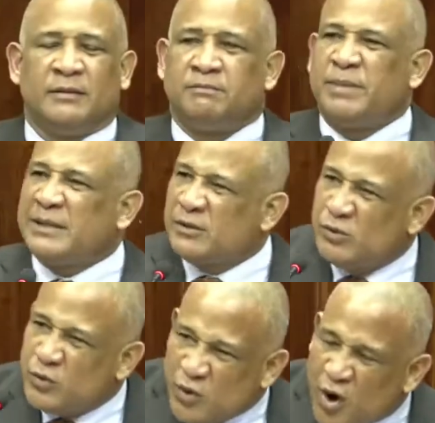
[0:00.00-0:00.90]
But
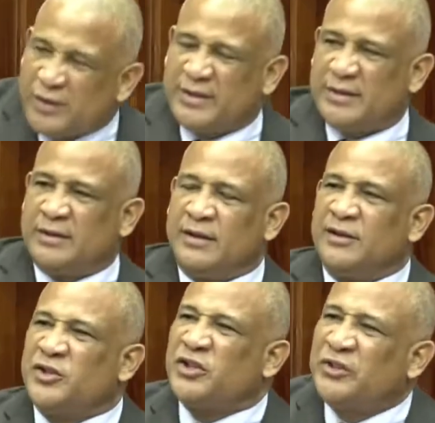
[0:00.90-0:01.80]
do not
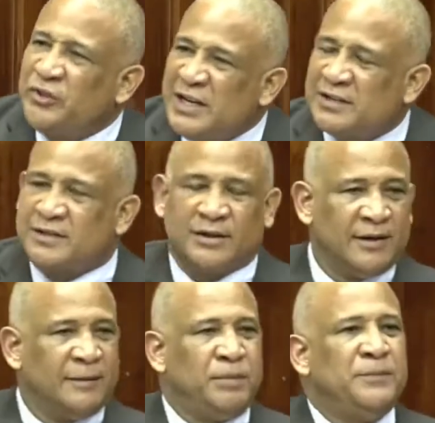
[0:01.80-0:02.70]
treat
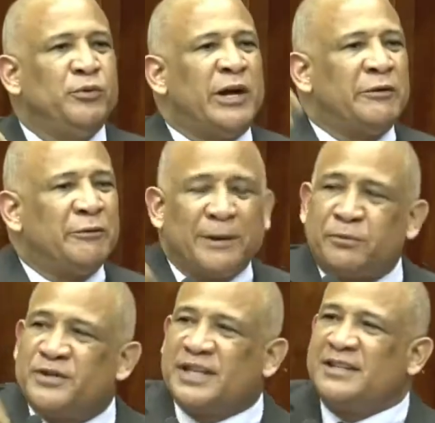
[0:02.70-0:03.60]
people who are
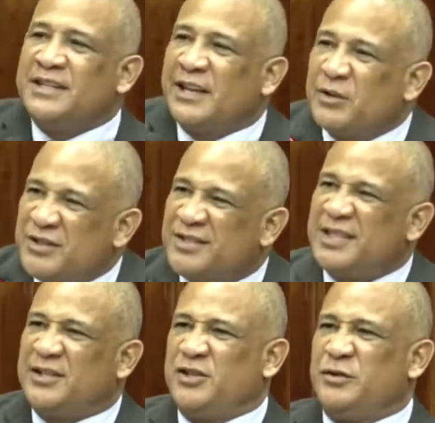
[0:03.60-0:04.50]
representing their
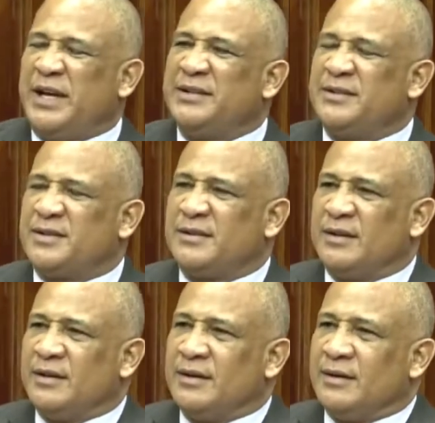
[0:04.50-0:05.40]
constituents
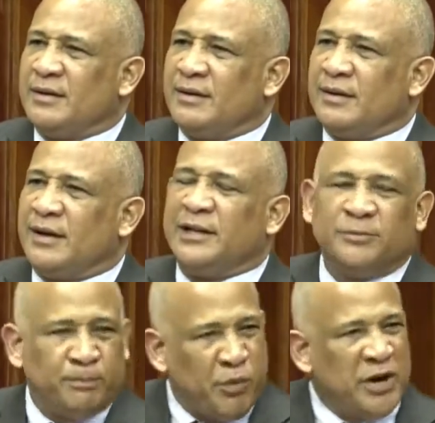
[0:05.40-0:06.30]

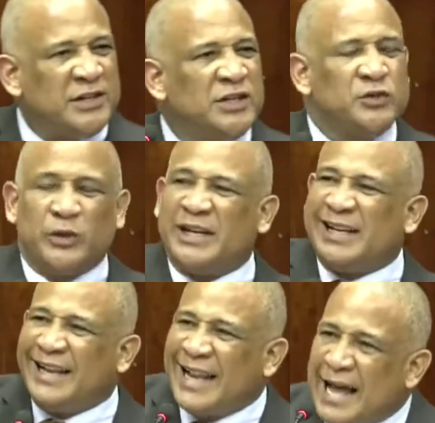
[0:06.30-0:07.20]
and pointing to an
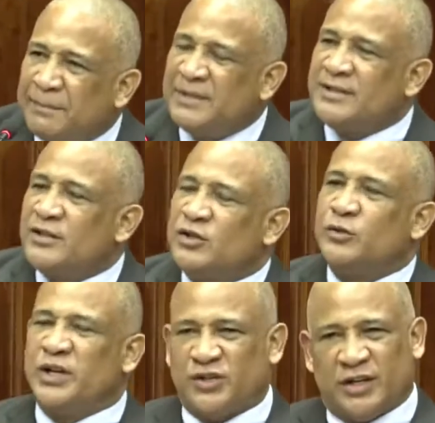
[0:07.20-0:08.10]
alarming
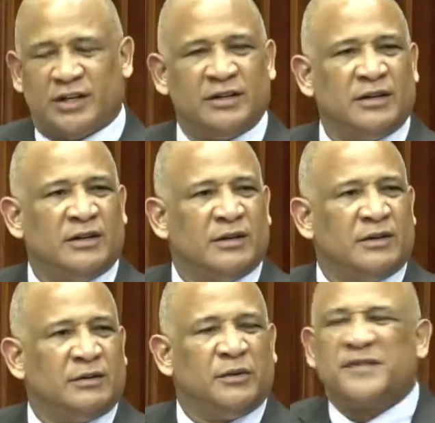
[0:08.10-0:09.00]
situation
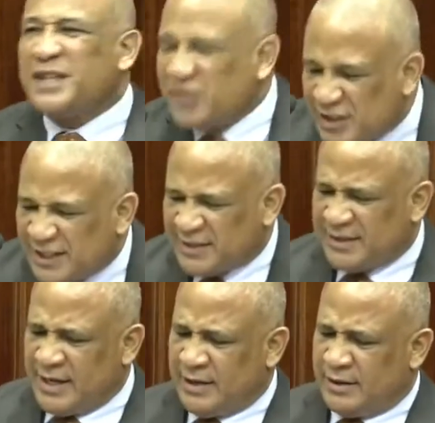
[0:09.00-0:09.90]
with such
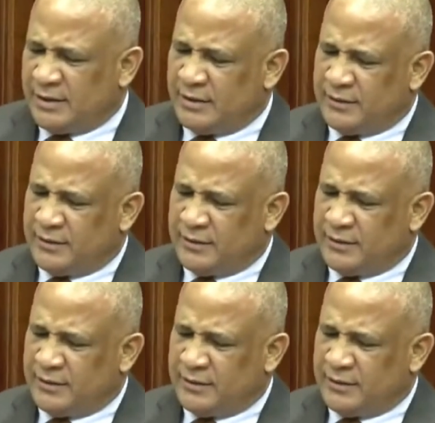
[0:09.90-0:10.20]
disdain.